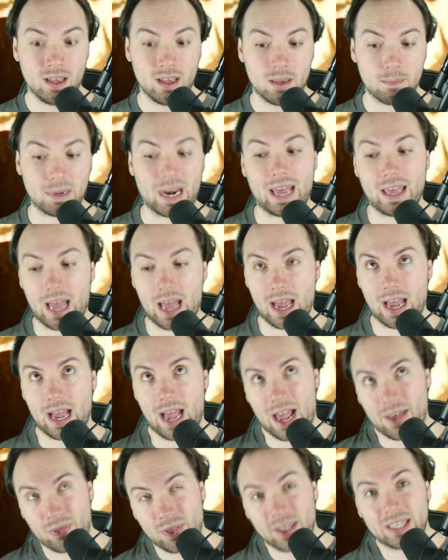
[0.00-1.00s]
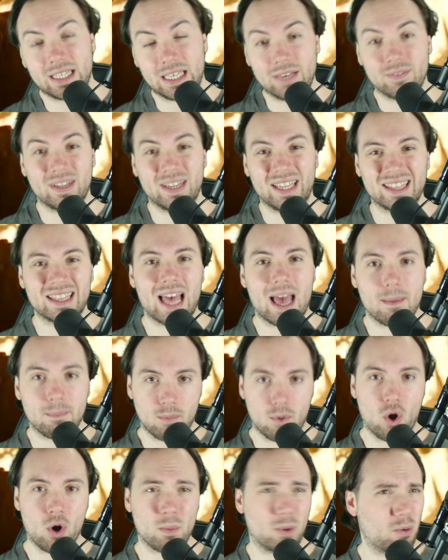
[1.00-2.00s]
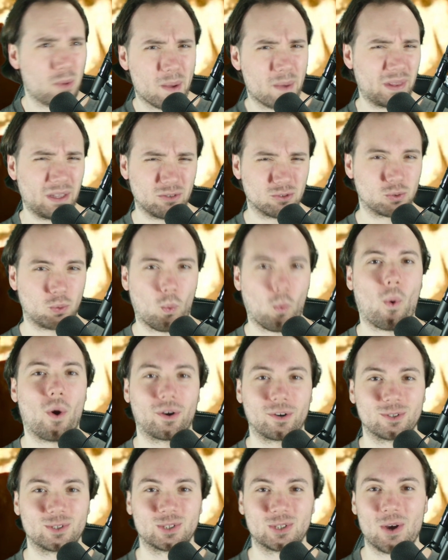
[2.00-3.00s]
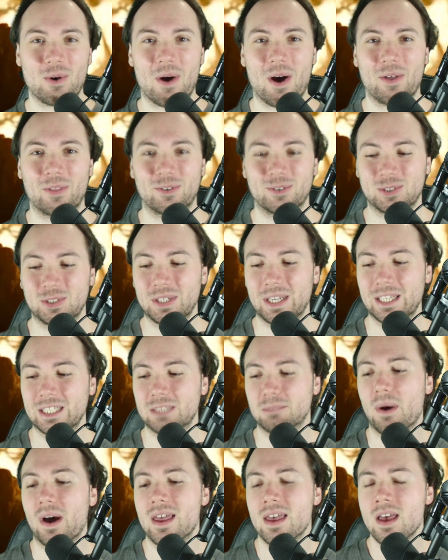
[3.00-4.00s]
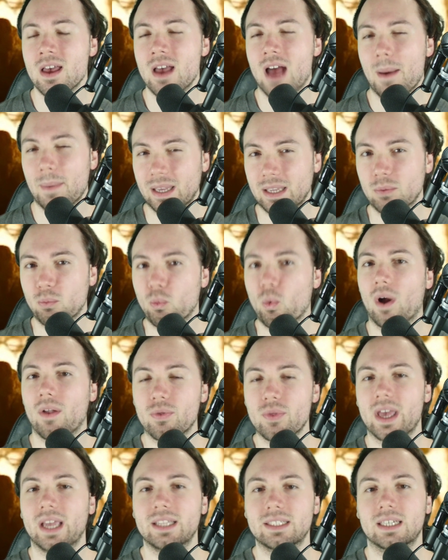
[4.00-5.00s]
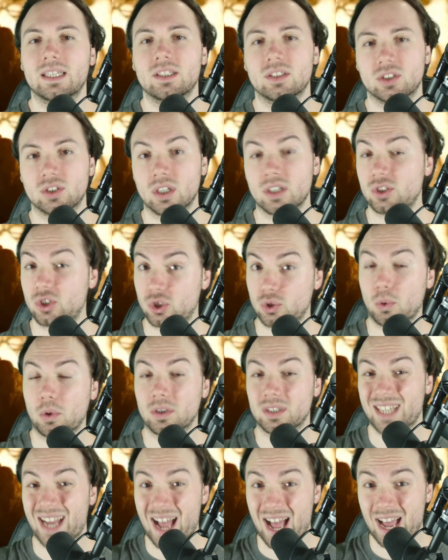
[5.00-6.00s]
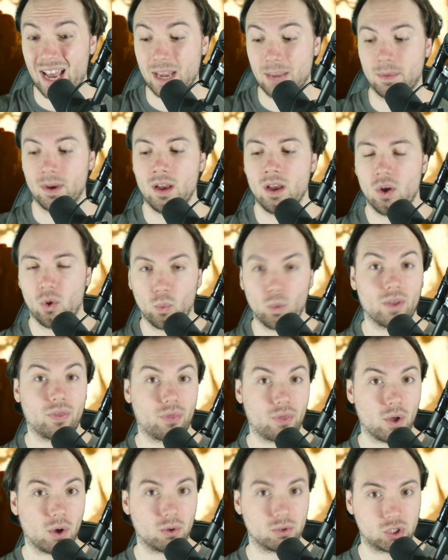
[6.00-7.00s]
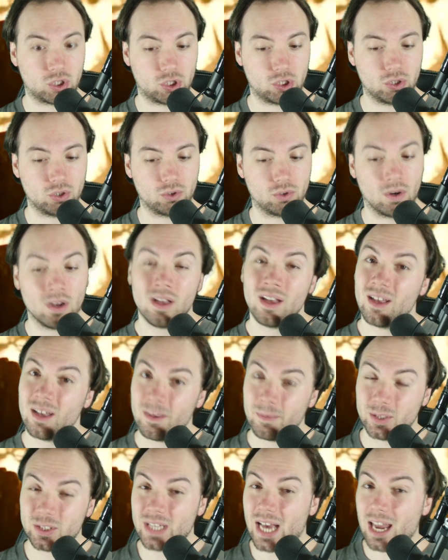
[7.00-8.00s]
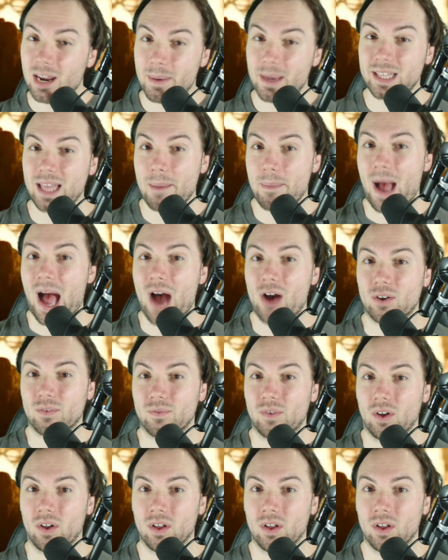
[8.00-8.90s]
But I I think even in that moment, maybe there was one or so other scenes, but I mean what they did in such short time with those two is you got to make that powerful.